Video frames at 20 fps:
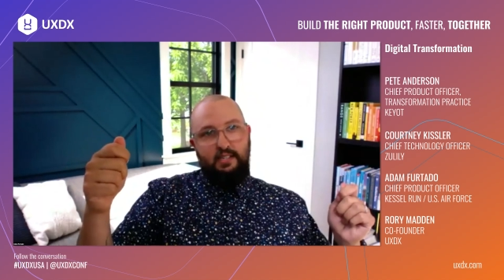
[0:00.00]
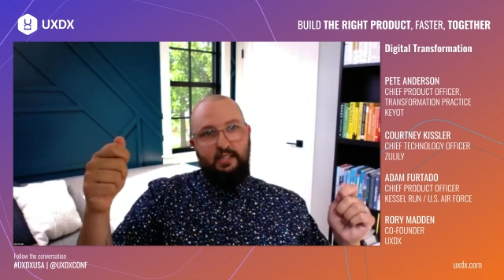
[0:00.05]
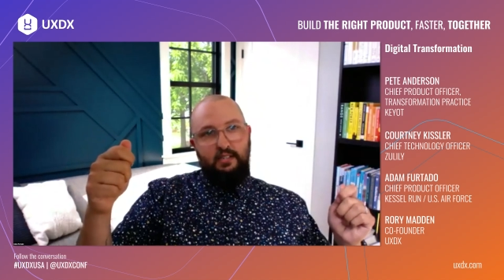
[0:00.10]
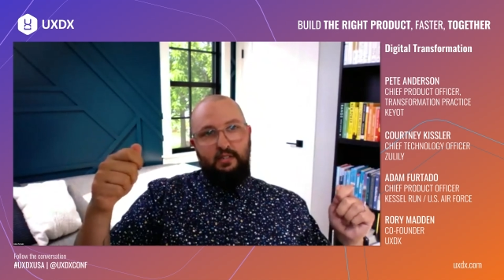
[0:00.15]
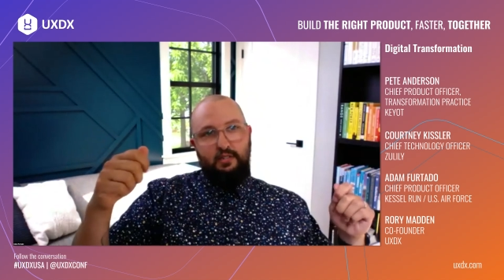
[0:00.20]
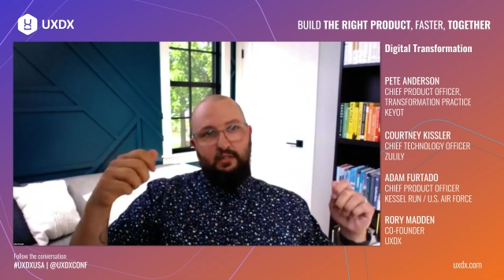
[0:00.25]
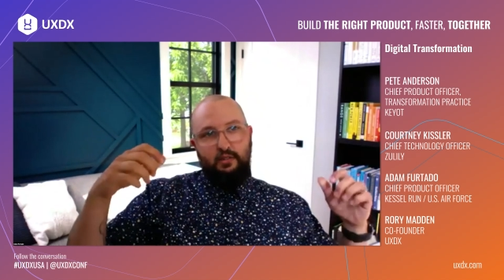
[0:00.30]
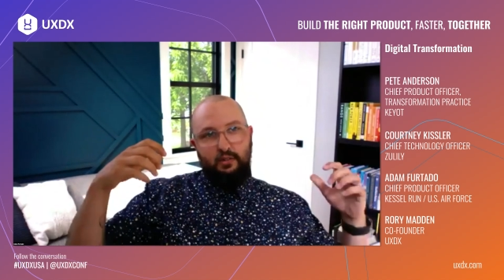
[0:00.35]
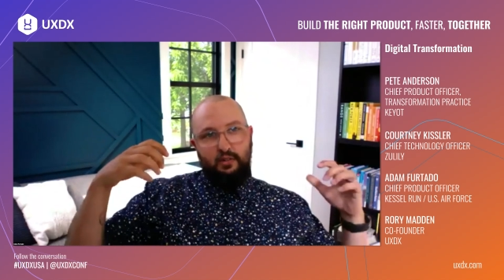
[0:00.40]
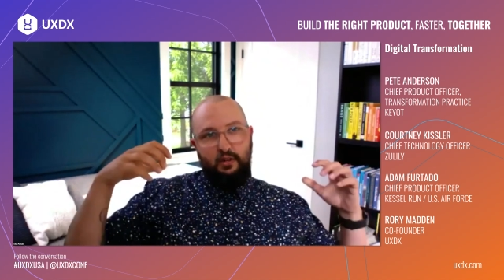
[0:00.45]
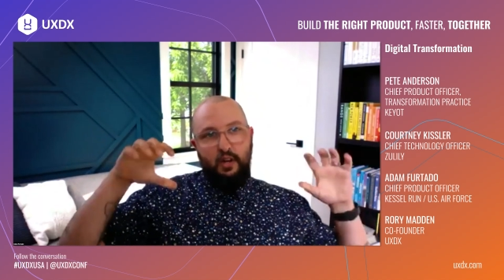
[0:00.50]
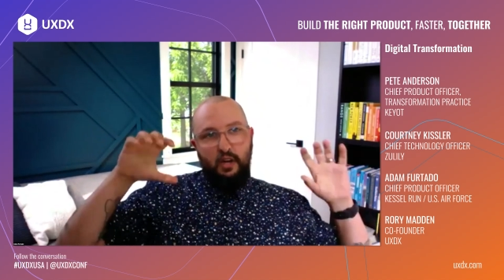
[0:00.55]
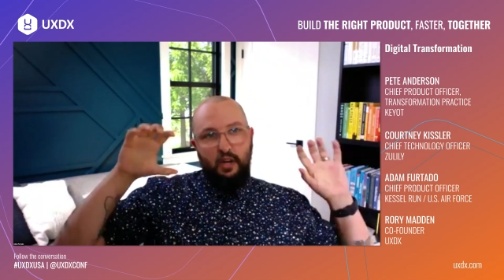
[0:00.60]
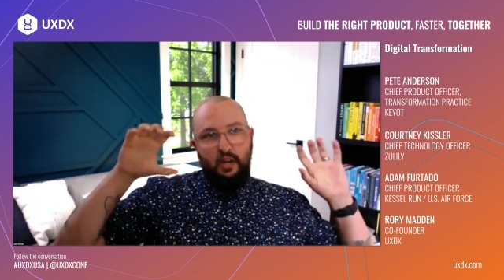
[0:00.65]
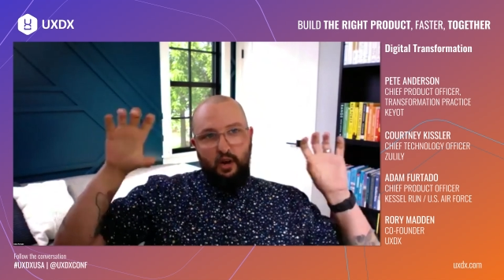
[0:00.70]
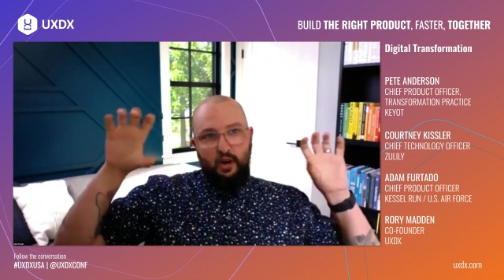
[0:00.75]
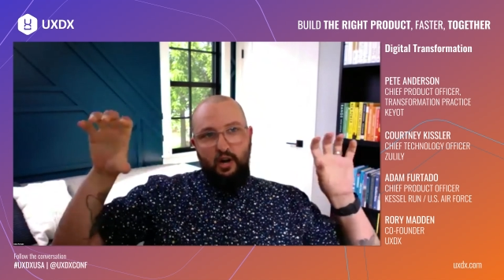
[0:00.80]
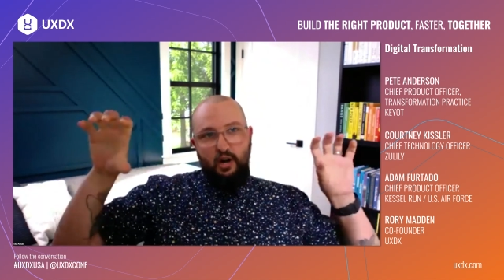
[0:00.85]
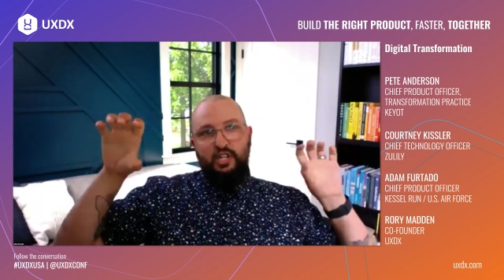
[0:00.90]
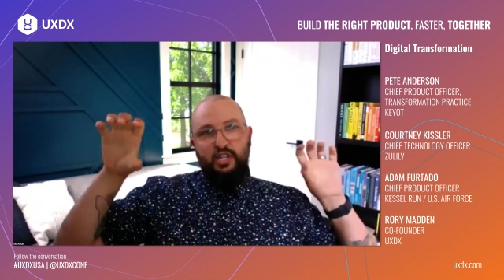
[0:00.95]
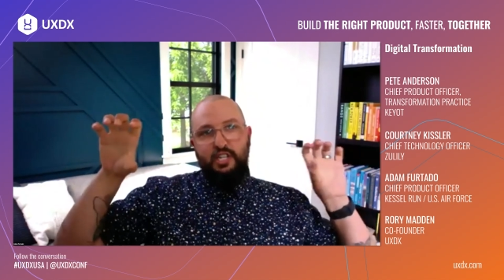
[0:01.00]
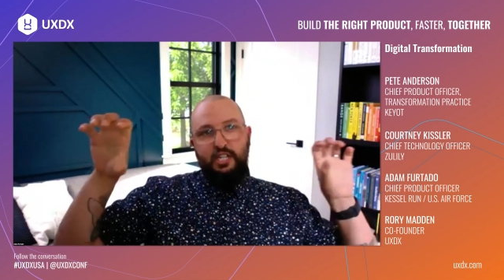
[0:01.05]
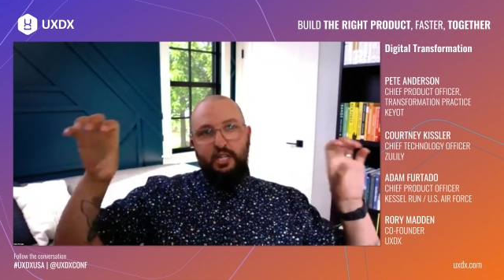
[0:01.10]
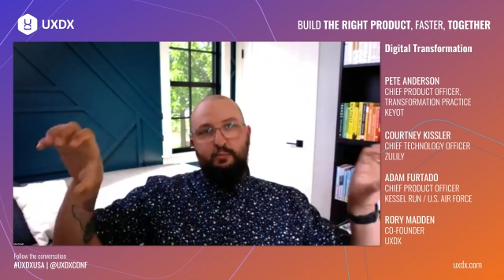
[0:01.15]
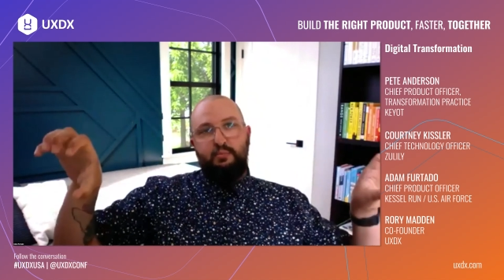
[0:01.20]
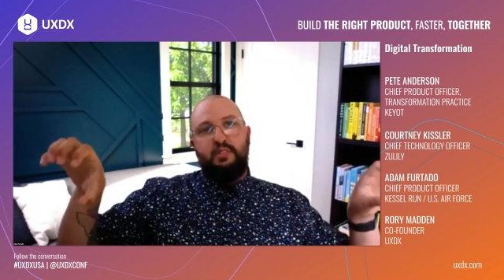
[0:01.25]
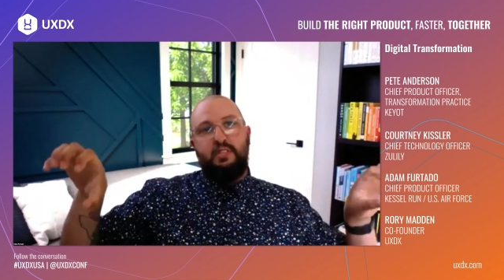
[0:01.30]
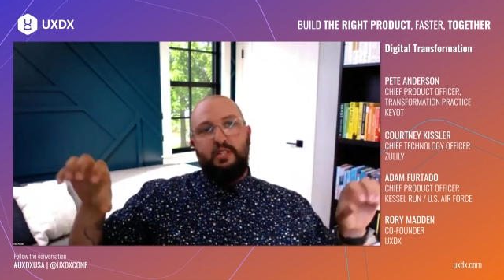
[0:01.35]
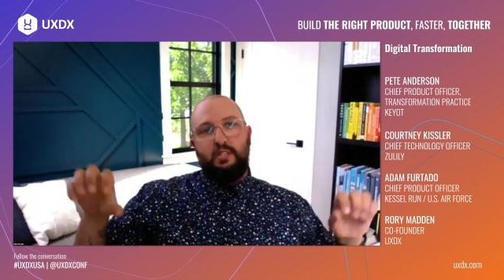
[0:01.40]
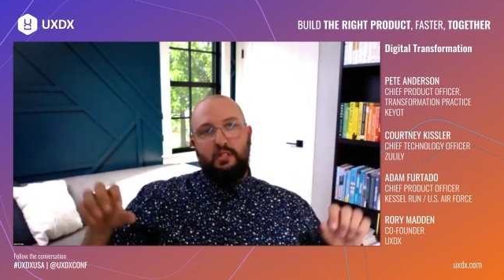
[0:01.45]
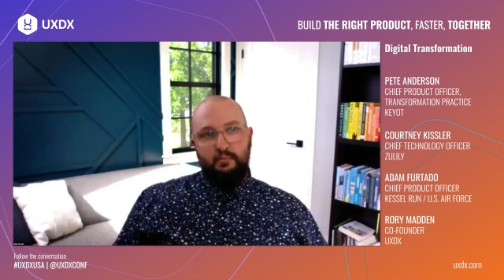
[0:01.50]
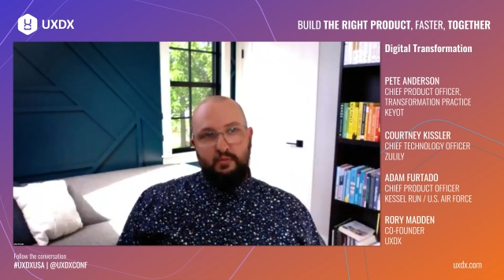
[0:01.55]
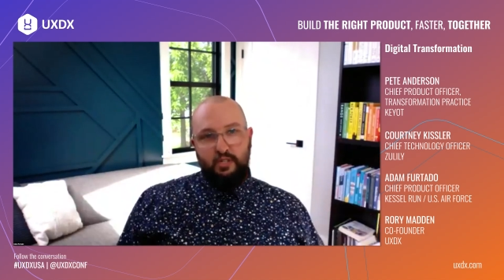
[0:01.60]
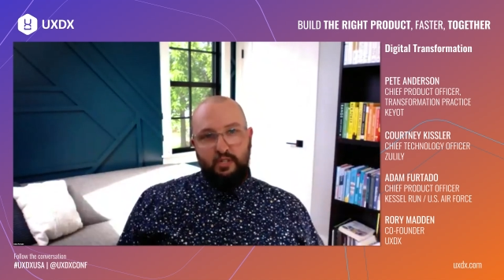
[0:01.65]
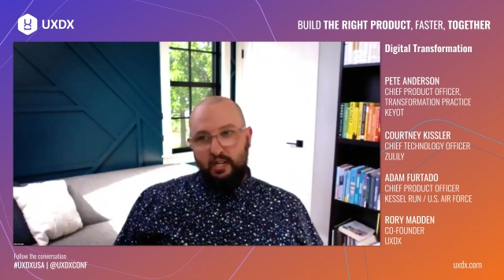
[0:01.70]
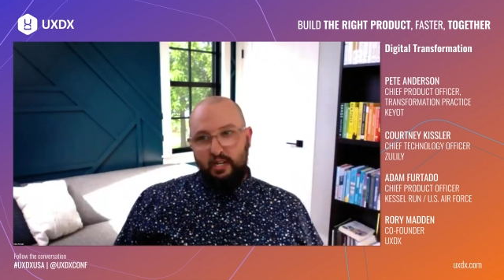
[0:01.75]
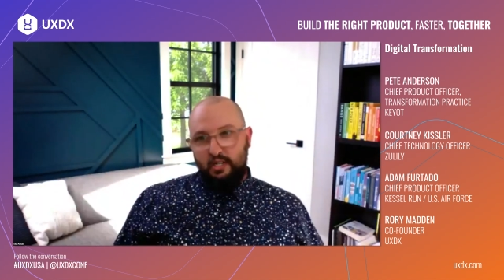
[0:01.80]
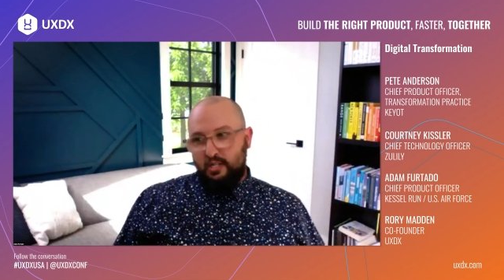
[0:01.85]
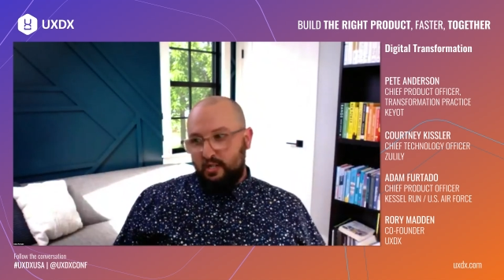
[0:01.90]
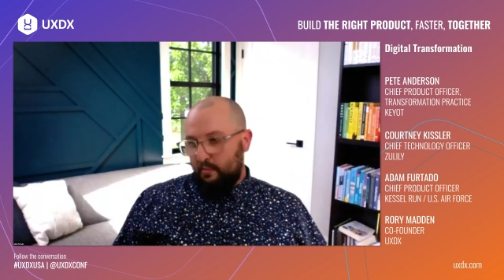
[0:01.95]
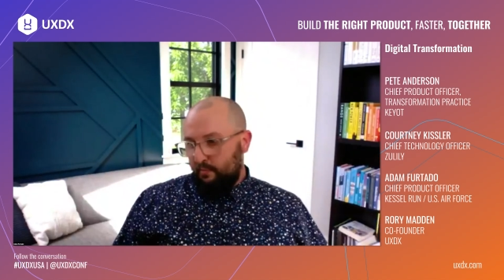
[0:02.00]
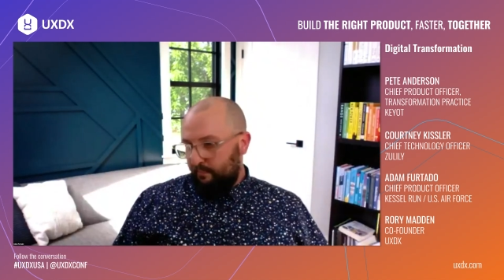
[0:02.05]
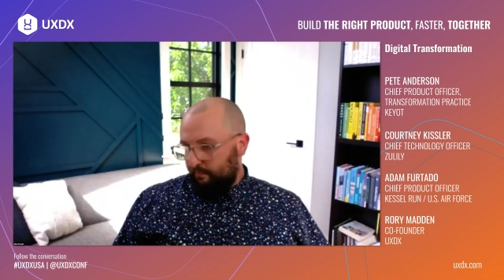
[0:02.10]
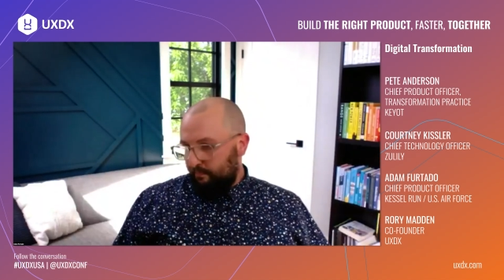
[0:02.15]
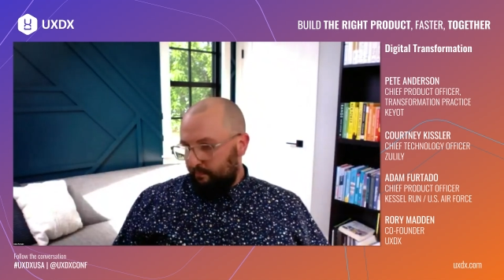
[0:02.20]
into large, deep system change.